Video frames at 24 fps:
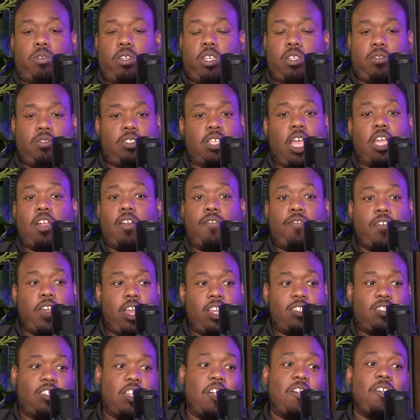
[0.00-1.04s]

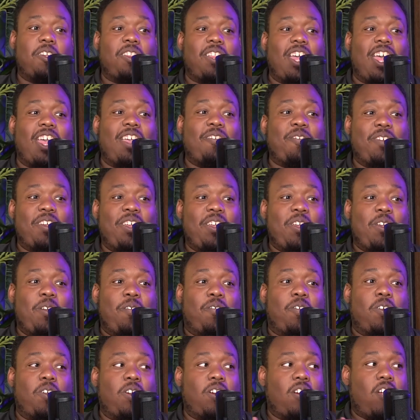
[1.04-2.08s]
sacrifice their life
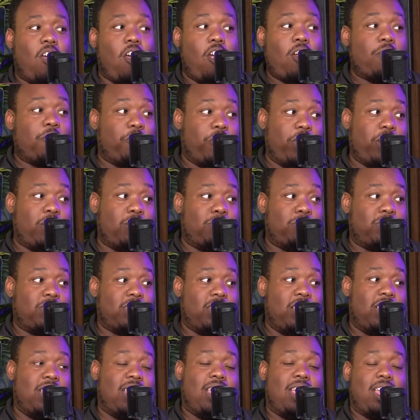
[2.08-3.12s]
for our freedoms,
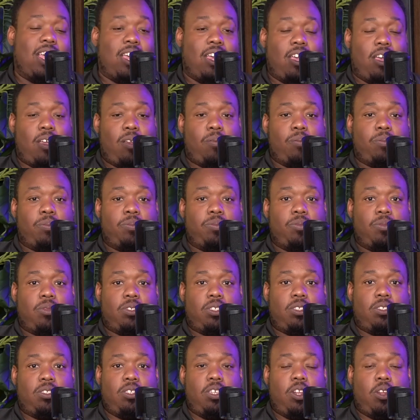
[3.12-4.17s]

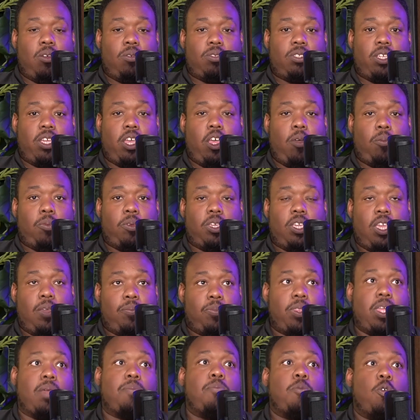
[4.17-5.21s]
to help keep
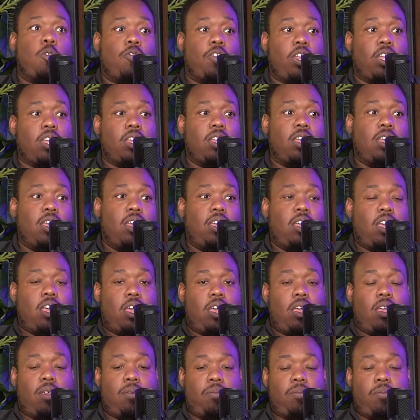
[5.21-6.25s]
them moving,
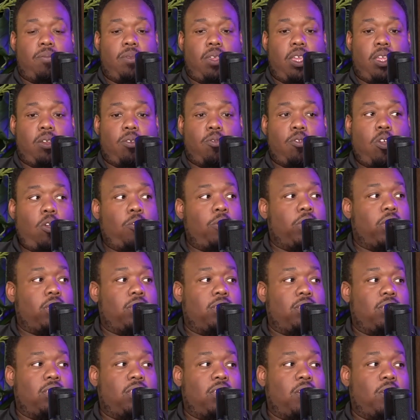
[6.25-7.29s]
and growing,
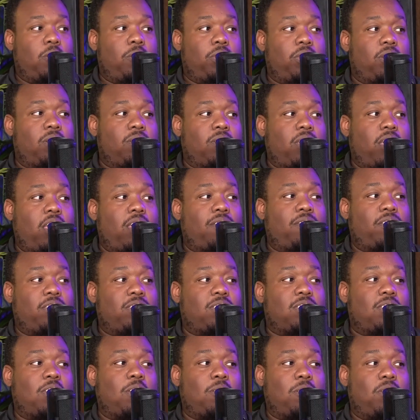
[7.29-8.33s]
in their life. And
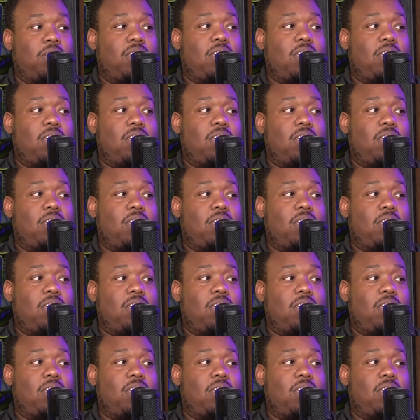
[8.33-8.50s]
so